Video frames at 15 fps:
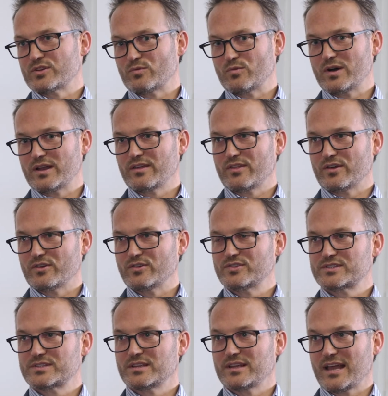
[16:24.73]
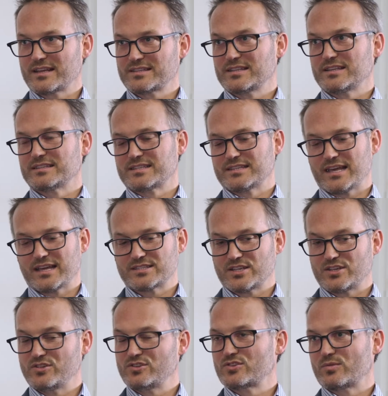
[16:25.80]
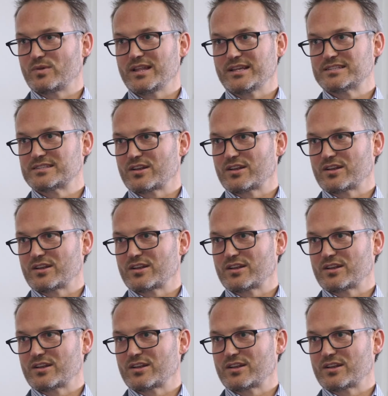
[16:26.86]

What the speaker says: and one of those, excellence and execution, relates